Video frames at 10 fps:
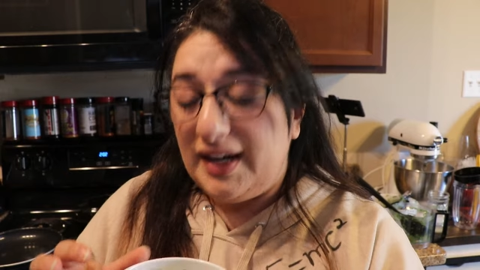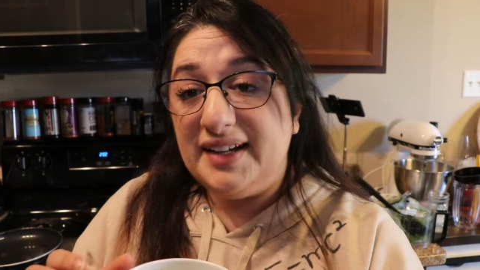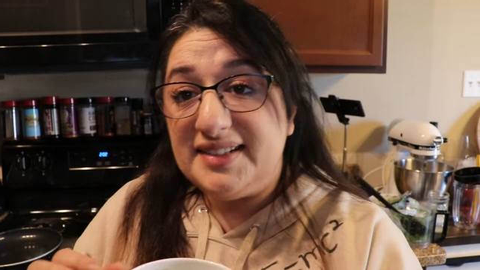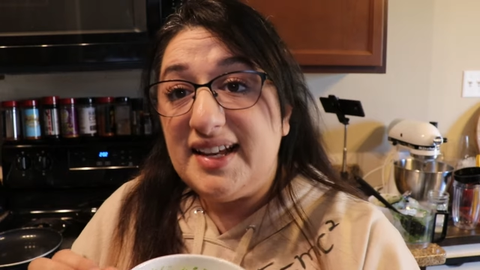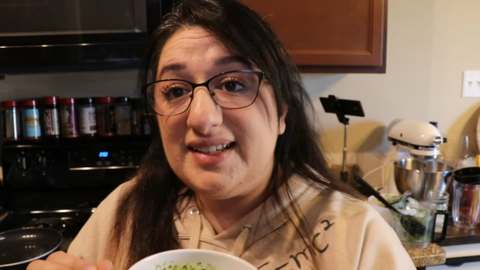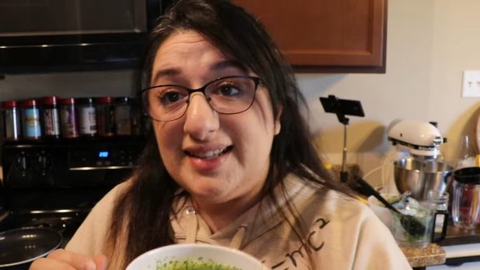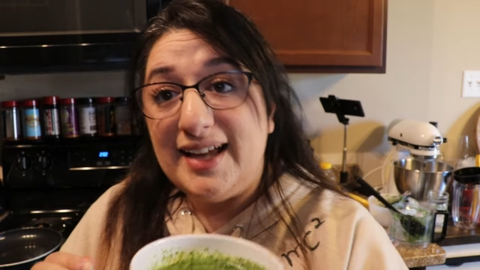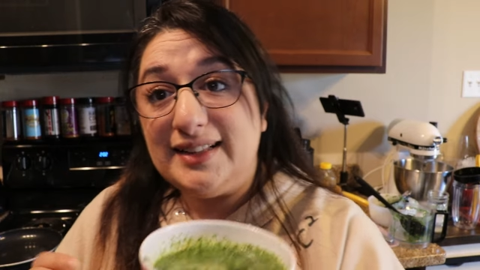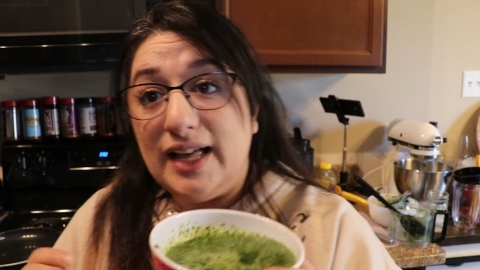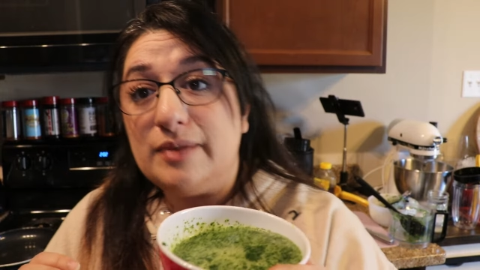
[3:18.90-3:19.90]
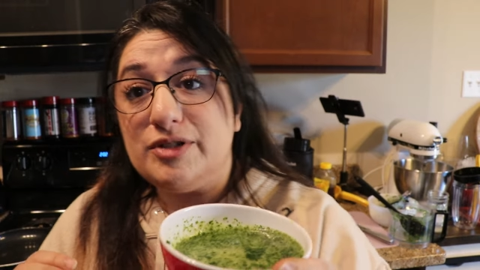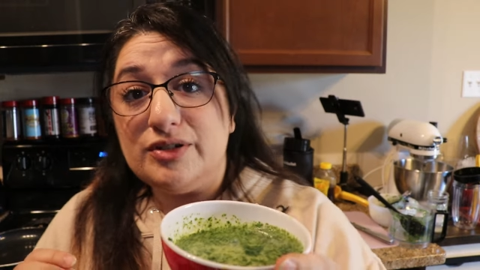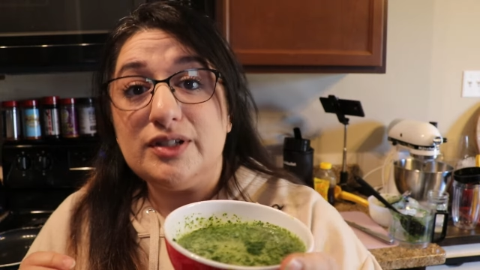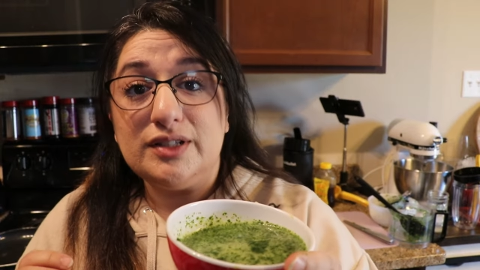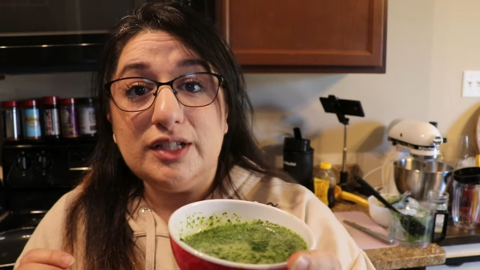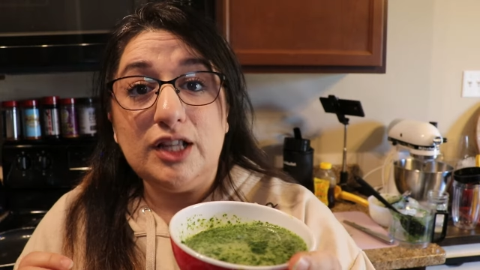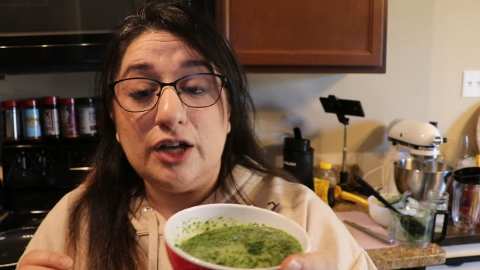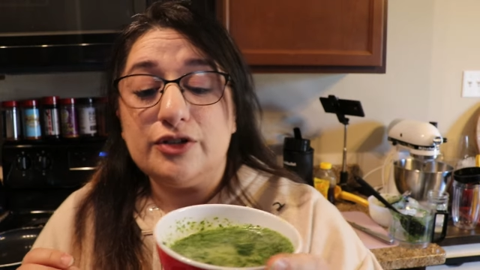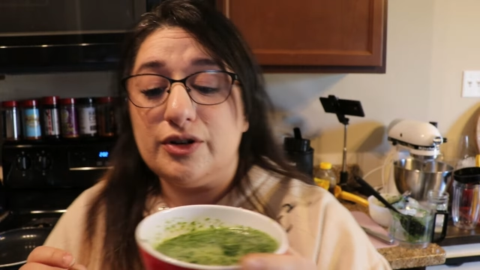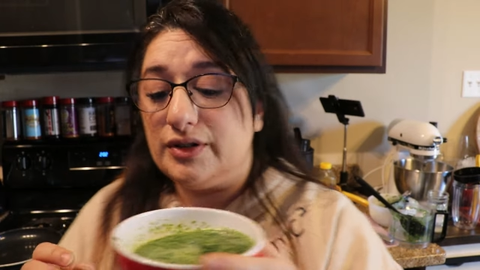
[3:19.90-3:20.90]
it tastes like lime juice and
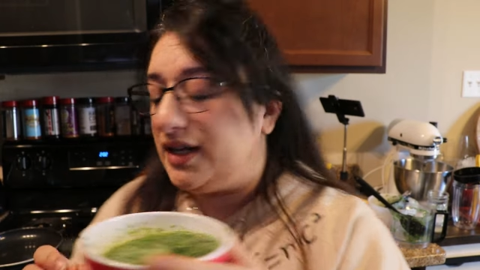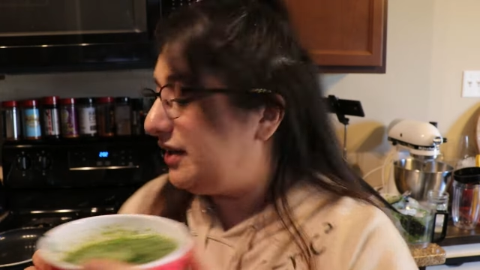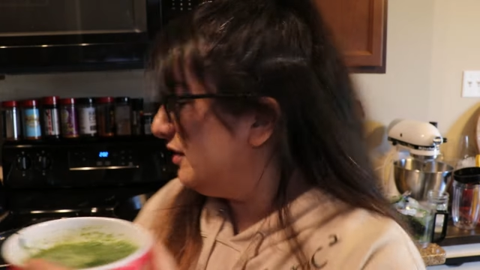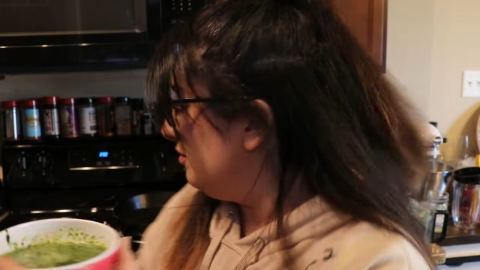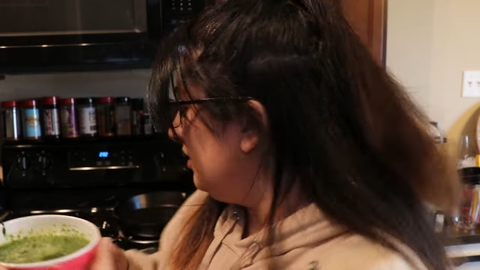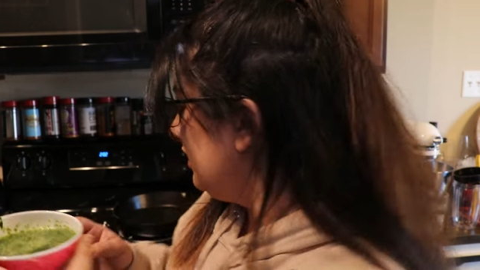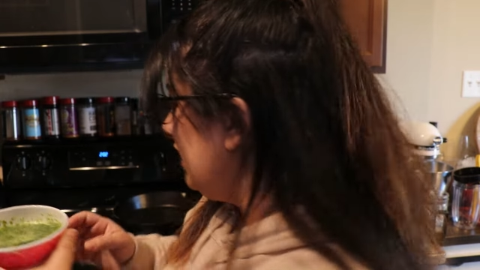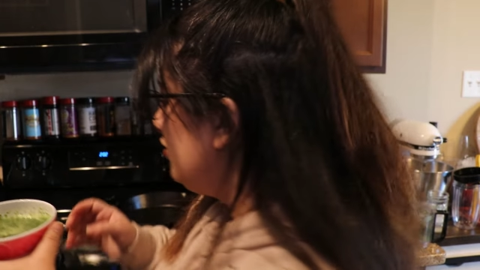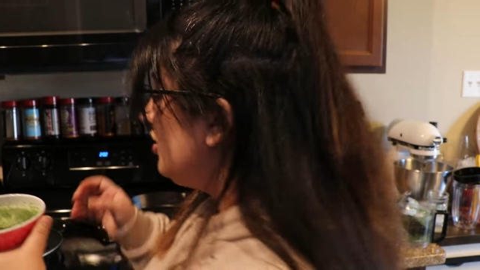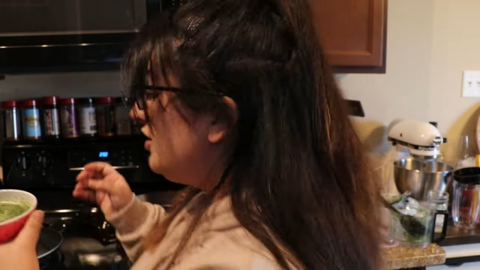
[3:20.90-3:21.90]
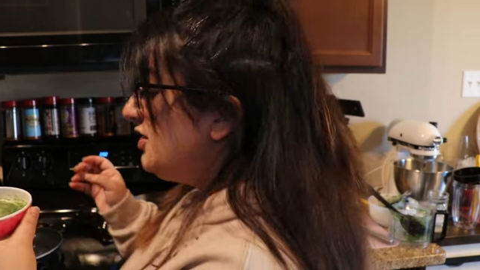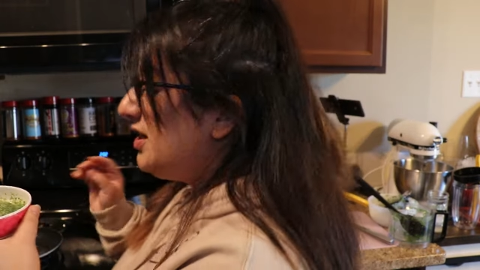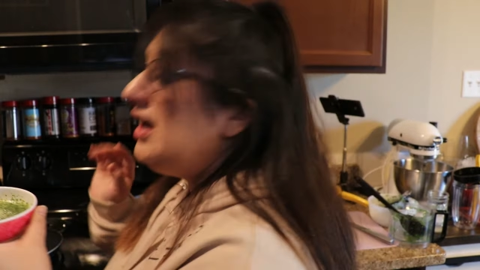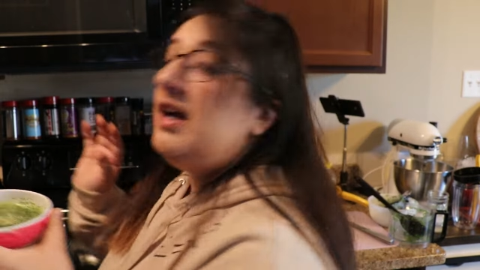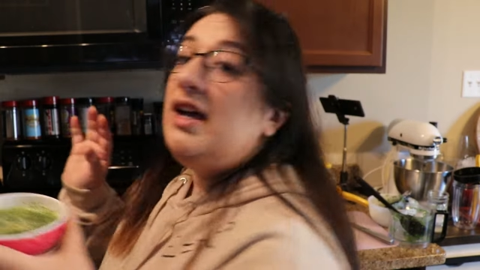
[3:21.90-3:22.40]
cilantro together, but that's just